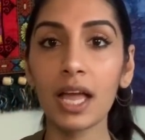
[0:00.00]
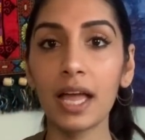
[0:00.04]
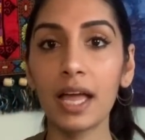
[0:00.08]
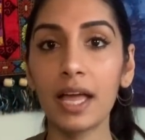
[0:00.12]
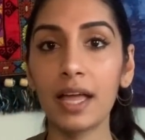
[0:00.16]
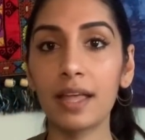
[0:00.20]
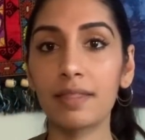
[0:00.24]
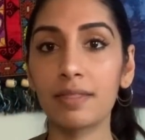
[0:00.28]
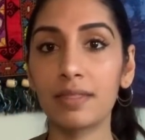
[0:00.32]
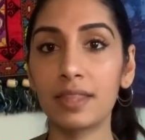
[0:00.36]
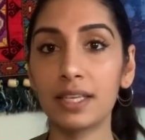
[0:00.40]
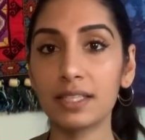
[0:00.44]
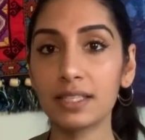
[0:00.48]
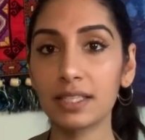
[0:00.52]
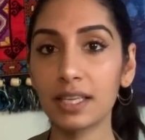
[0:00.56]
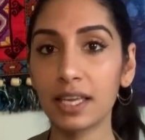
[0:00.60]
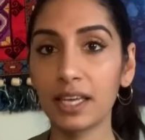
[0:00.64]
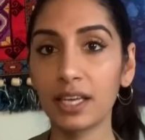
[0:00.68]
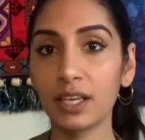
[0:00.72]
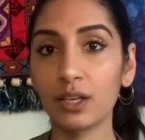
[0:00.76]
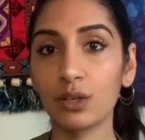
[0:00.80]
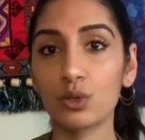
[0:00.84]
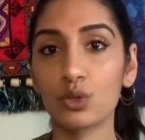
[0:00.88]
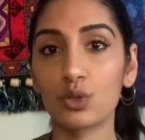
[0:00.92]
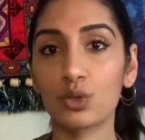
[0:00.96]
this King
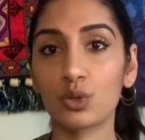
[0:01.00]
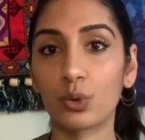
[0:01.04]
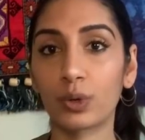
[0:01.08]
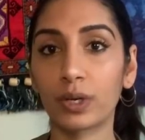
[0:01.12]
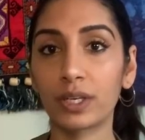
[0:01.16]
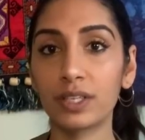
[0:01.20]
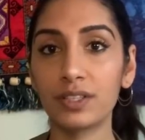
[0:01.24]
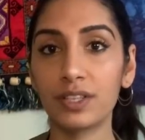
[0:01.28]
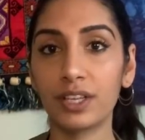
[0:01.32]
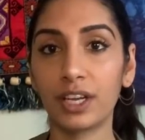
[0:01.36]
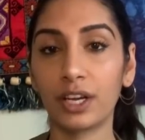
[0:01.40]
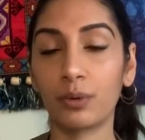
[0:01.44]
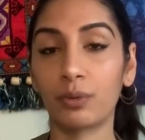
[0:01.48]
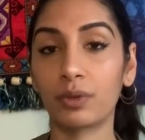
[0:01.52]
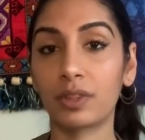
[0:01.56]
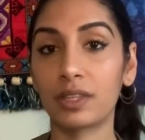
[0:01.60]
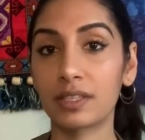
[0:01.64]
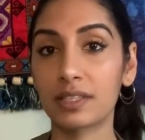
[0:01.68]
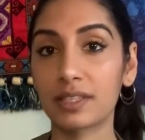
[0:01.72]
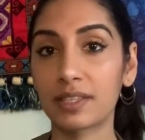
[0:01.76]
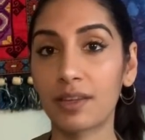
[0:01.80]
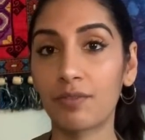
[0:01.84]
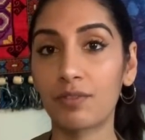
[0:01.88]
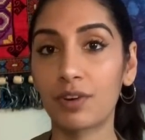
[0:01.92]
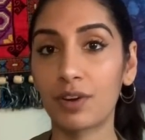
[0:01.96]
of Swords here with the
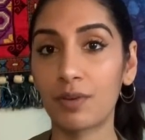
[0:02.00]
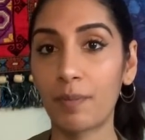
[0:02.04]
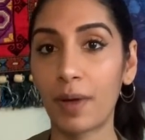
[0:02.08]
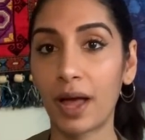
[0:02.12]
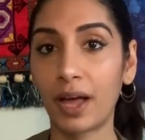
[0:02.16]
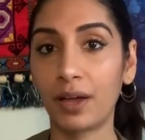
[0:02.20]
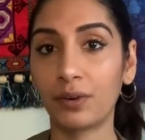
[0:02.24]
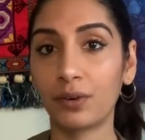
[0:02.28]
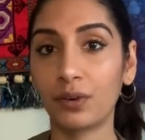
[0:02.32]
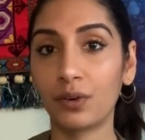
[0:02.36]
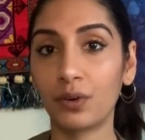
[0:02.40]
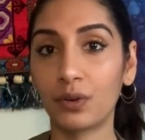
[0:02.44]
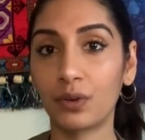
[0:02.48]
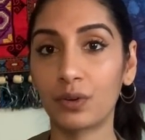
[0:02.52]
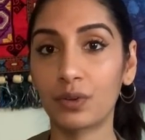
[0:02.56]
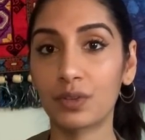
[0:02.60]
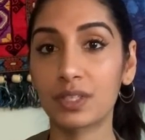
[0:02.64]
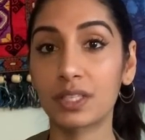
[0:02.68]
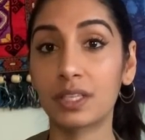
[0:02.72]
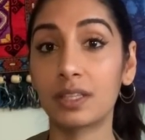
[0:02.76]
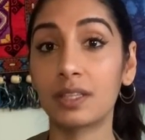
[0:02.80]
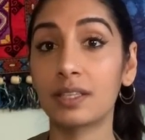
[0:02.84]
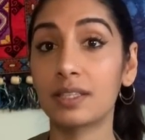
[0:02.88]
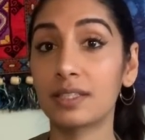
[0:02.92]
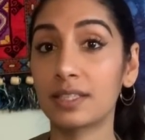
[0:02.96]
Seven of Pentacles
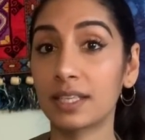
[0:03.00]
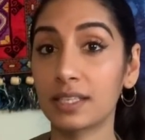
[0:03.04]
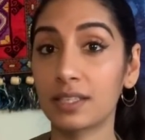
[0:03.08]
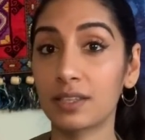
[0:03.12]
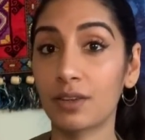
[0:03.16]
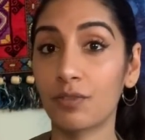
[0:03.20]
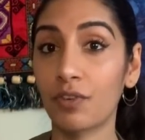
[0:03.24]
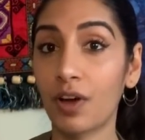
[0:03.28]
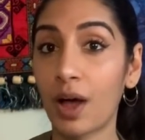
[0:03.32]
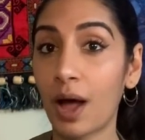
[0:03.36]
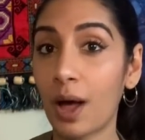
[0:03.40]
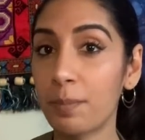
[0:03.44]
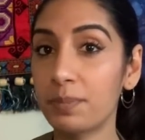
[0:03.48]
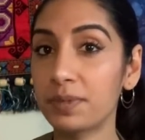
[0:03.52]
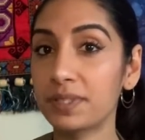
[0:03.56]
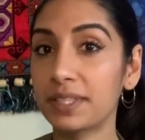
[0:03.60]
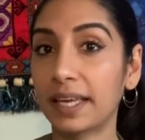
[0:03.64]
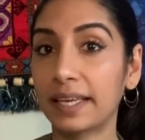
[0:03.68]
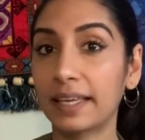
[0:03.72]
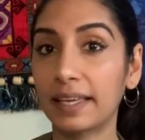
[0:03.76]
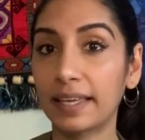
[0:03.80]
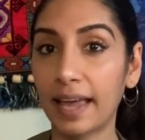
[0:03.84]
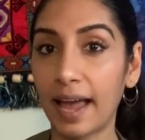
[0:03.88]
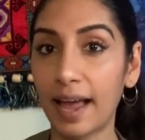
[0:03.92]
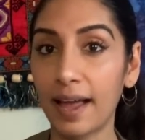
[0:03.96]
and the Six of Cups,
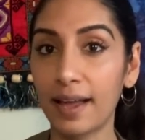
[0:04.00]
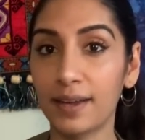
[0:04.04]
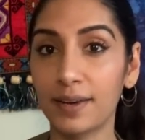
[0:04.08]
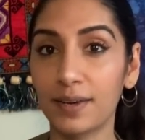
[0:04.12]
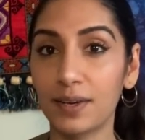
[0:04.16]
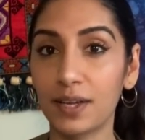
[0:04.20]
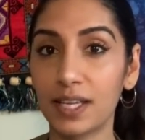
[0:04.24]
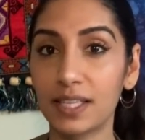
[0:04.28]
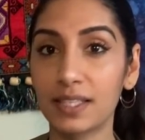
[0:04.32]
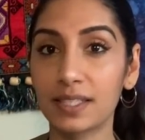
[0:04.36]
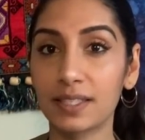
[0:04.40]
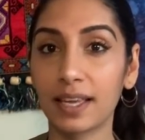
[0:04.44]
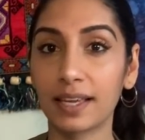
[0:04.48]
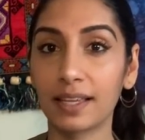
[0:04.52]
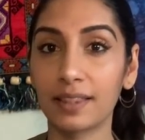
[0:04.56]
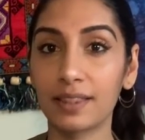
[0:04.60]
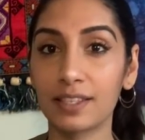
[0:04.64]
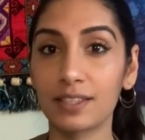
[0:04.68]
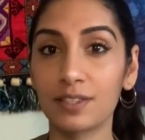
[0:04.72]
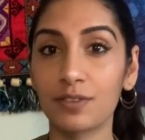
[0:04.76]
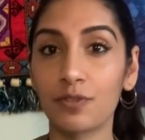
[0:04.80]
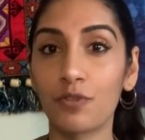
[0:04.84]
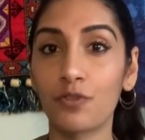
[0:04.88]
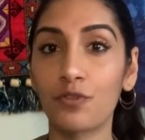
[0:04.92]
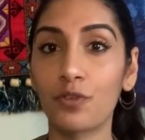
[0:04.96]
again, it's like this
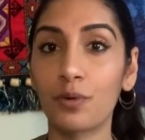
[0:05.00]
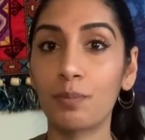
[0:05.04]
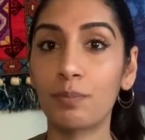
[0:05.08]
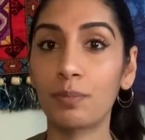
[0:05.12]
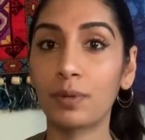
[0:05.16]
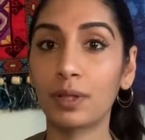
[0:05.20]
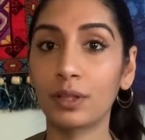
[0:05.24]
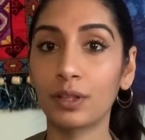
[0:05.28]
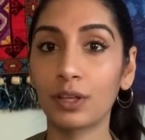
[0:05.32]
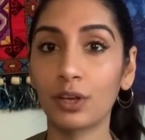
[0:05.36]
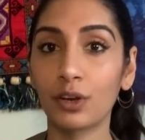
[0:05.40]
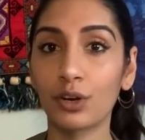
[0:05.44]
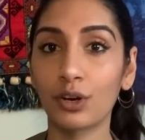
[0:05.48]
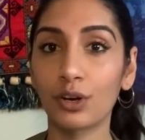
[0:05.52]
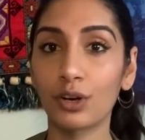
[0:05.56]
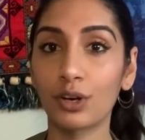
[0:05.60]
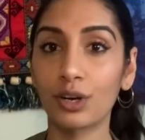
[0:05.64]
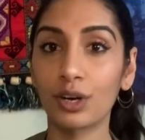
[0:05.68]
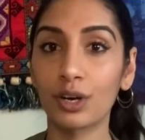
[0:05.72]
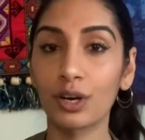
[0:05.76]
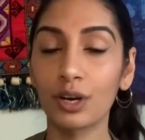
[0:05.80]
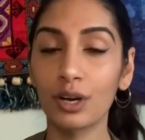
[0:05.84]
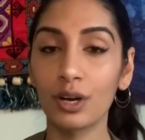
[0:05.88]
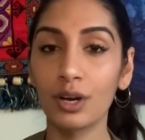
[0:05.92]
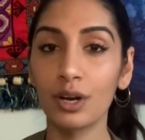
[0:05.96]
familiar
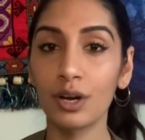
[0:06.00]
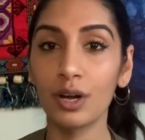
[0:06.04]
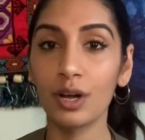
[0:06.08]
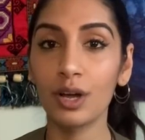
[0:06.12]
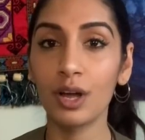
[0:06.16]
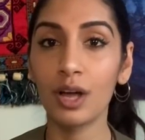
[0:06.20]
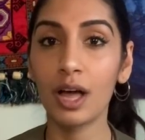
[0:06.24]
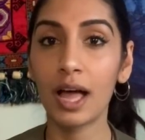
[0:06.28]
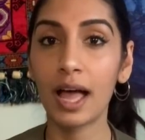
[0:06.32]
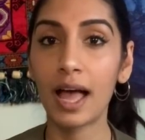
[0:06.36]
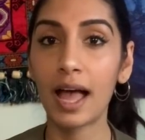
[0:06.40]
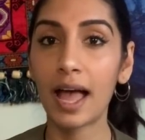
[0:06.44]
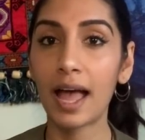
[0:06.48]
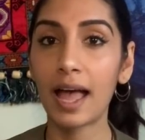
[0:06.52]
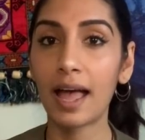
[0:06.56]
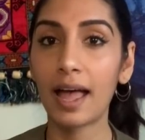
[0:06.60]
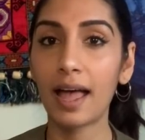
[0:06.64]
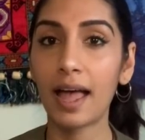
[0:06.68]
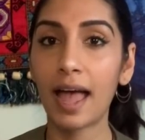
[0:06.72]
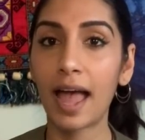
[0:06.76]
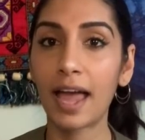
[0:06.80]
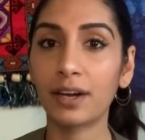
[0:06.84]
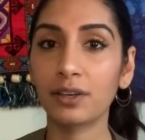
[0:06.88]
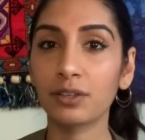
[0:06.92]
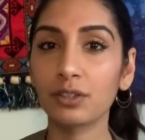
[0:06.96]

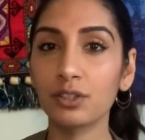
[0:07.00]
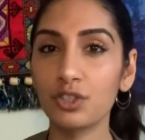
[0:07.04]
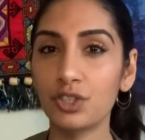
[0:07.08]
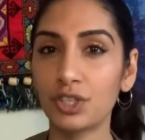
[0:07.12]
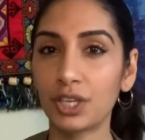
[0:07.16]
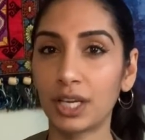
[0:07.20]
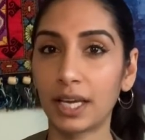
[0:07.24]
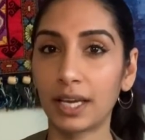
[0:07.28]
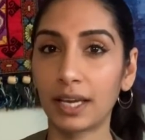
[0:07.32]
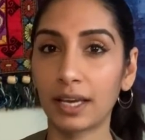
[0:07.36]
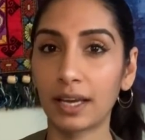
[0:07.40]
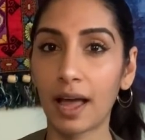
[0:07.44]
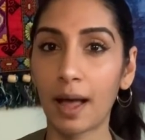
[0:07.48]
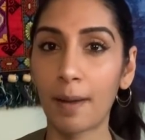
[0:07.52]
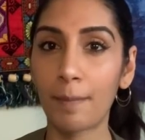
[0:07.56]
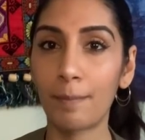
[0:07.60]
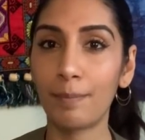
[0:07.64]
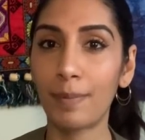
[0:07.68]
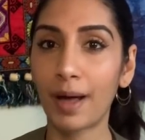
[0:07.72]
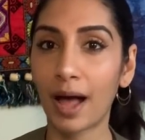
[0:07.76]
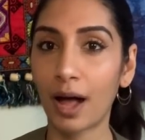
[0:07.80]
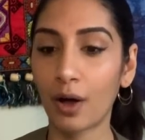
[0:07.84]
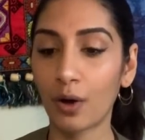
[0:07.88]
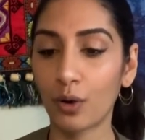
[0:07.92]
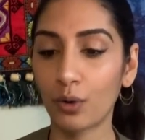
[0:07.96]
energy
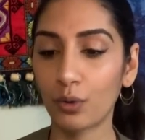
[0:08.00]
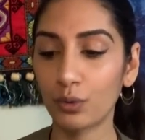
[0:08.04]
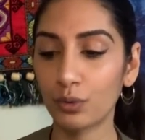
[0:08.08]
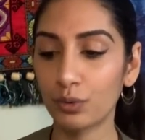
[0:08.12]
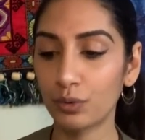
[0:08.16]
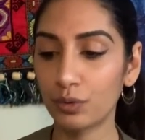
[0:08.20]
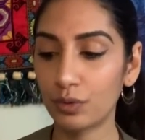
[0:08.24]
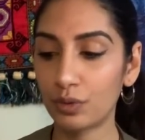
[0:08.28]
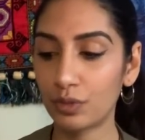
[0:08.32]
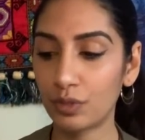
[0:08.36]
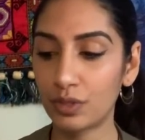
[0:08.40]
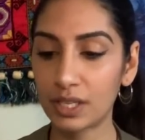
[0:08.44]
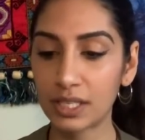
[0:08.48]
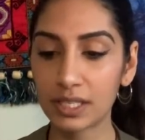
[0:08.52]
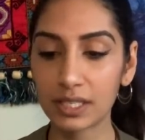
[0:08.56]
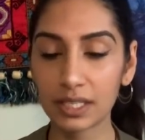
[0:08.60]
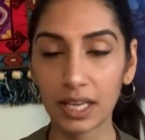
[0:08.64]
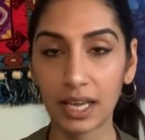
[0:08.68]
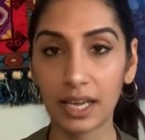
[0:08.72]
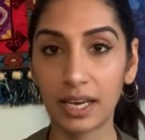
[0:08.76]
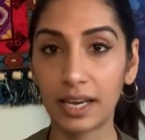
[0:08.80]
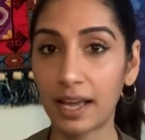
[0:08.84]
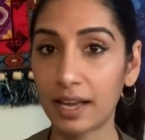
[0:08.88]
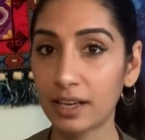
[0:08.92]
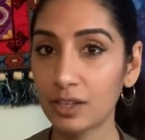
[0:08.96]
about this
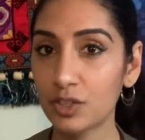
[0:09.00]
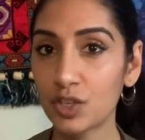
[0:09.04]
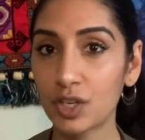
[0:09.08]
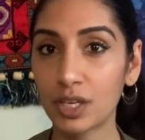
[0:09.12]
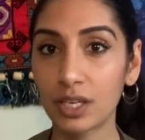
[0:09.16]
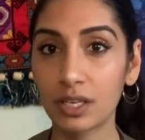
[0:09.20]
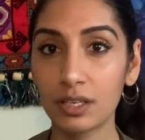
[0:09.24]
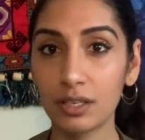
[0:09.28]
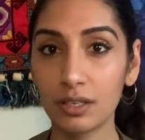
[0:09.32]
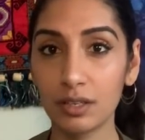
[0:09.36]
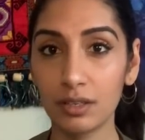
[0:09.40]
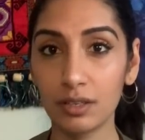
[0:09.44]
connection.